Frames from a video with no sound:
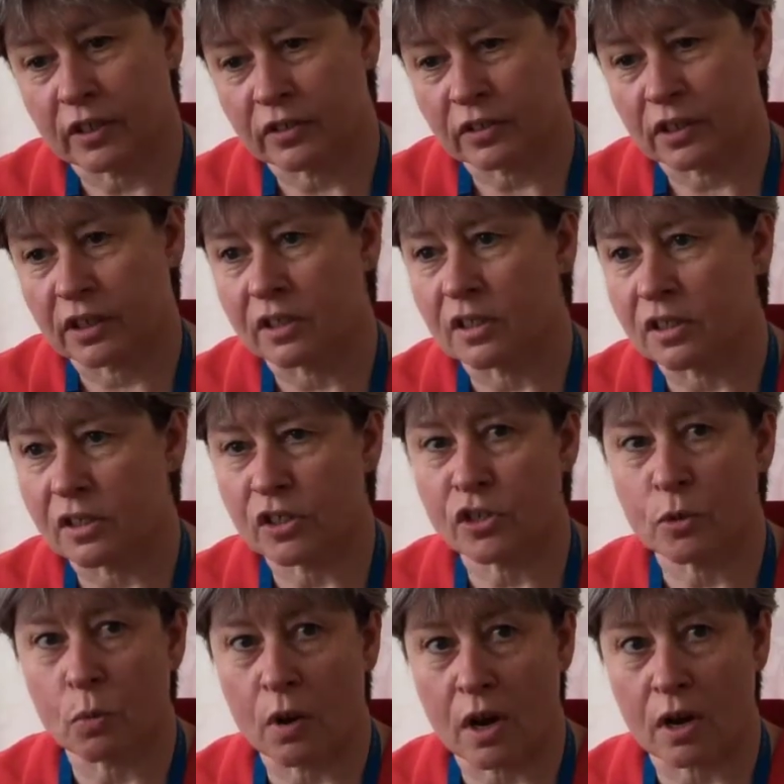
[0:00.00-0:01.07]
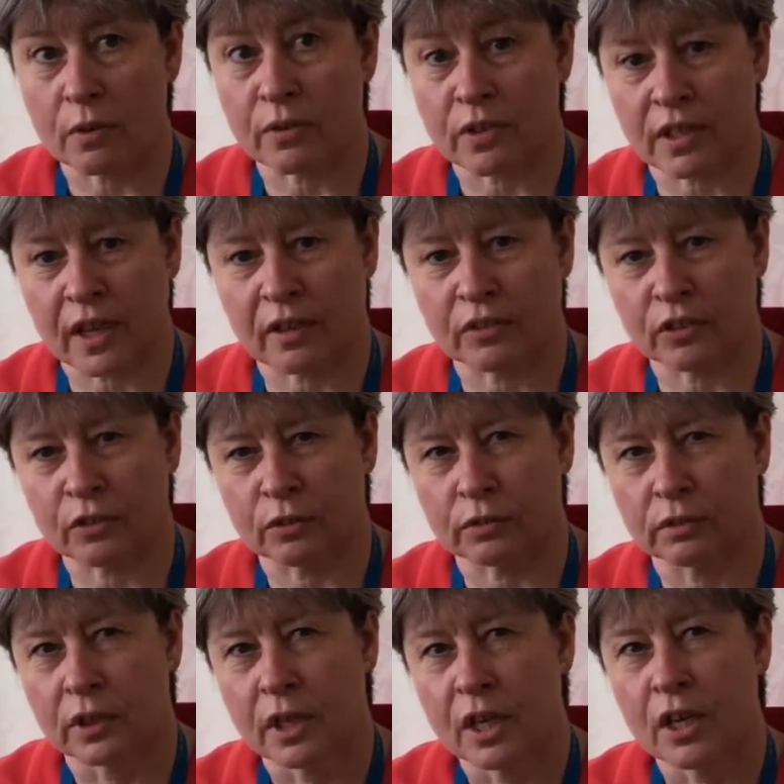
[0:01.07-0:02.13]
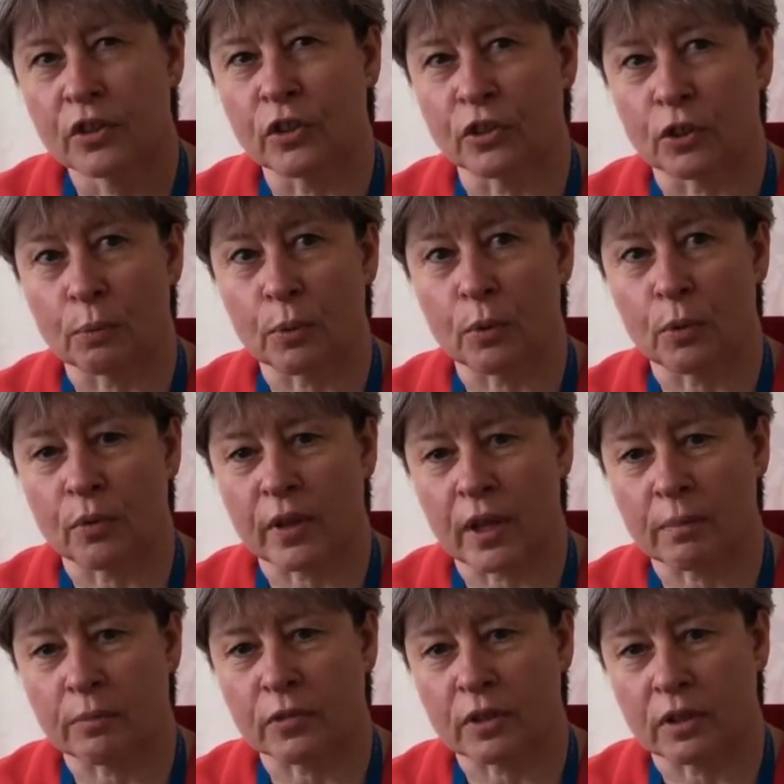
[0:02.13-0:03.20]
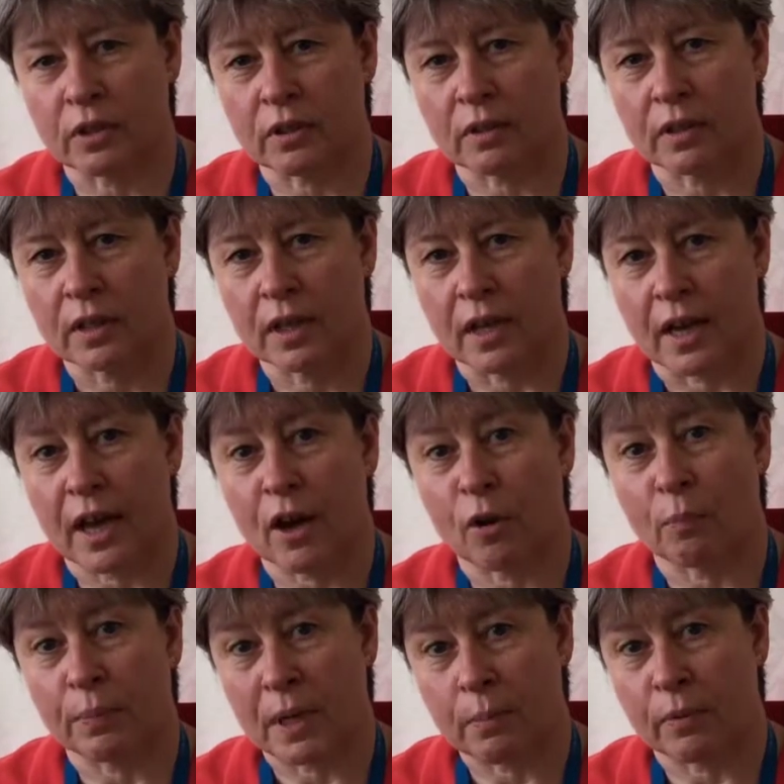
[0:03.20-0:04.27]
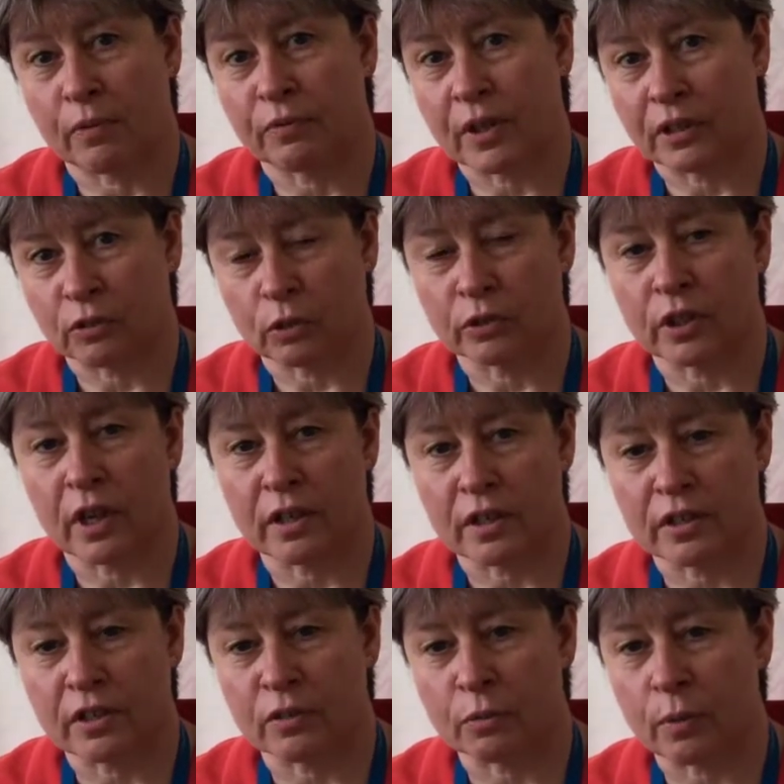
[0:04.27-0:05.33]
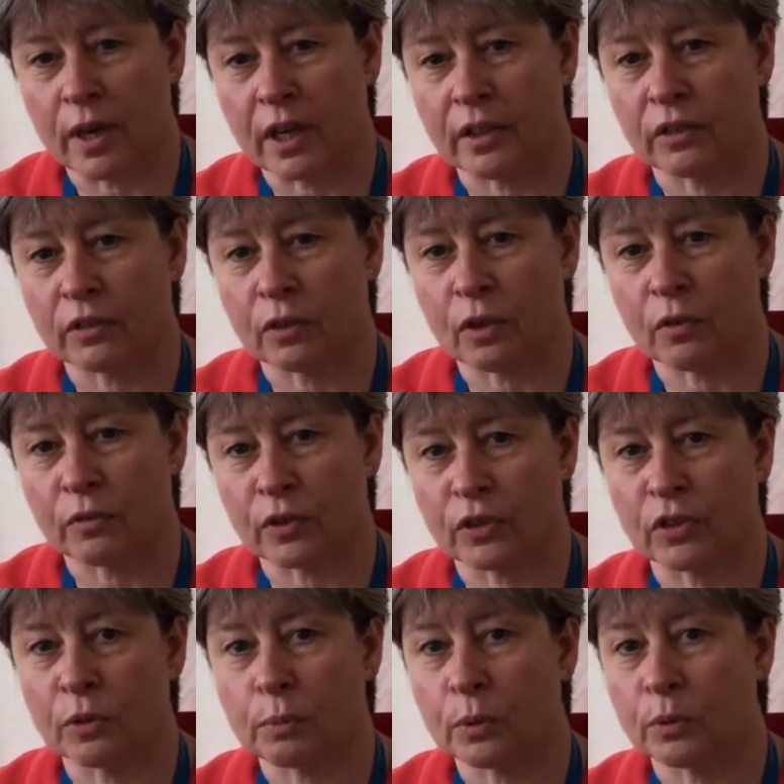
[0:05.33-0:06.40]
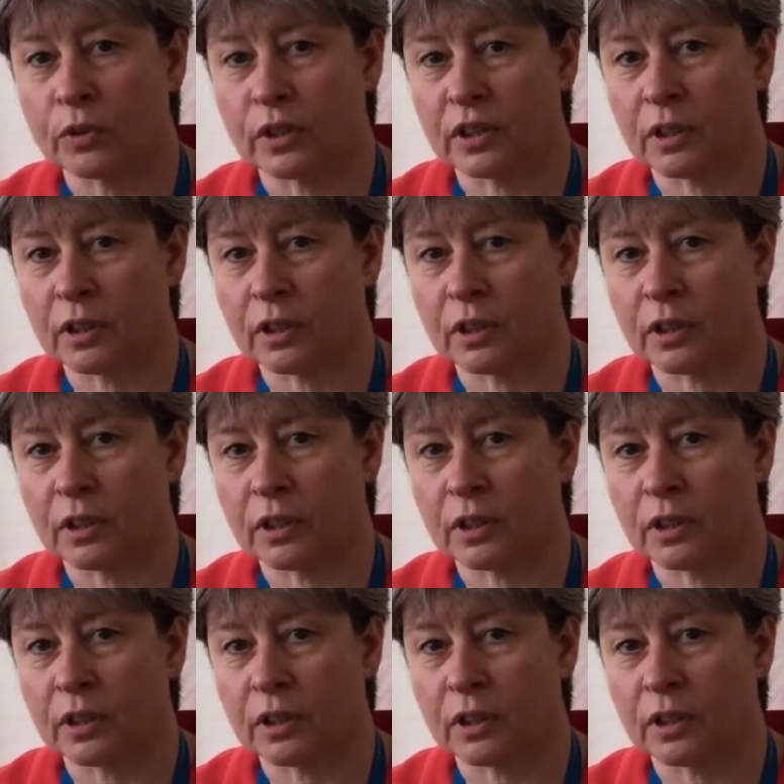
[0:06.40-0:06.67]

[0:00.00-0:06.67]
is to continue to work with the council to support them, to help people find alternative ways of supporting